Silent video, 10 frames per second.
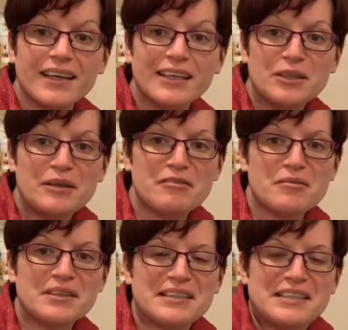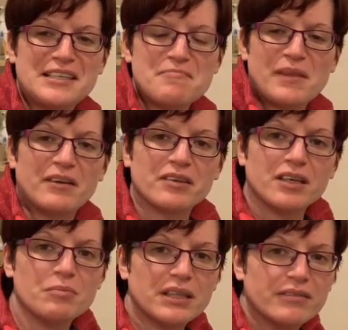Hello everyone. I've got
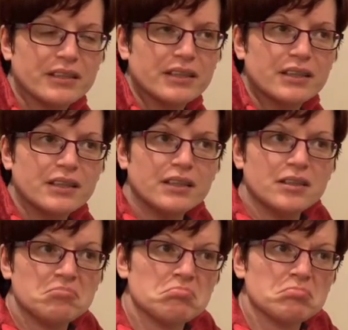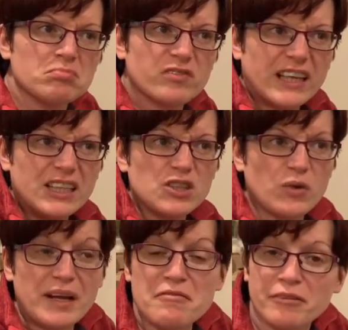a bit of a fairly
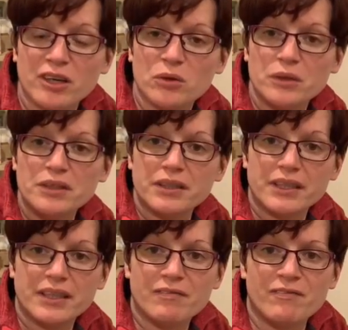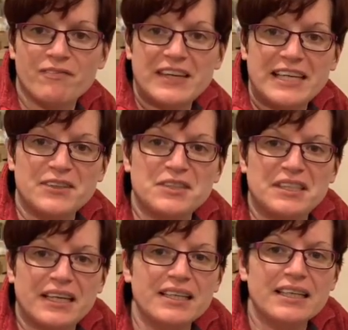straightforward video
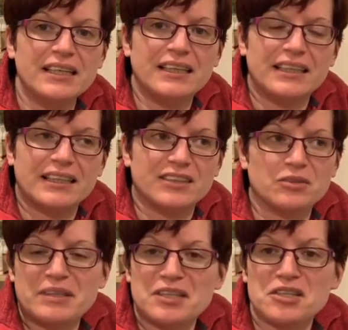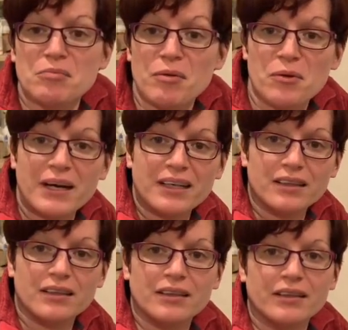today. Something that's come up quite a
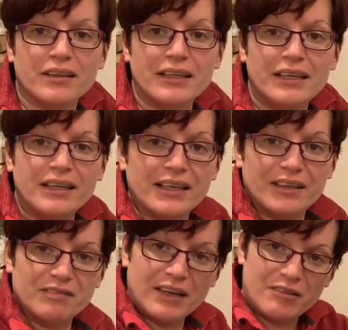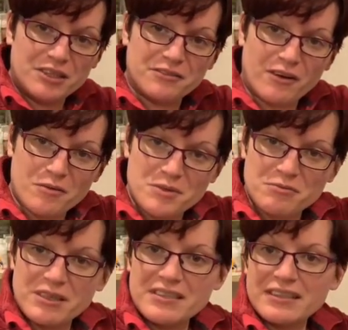lot on the various forums
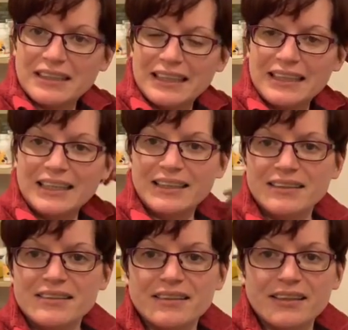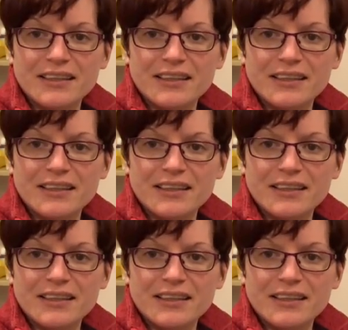recently is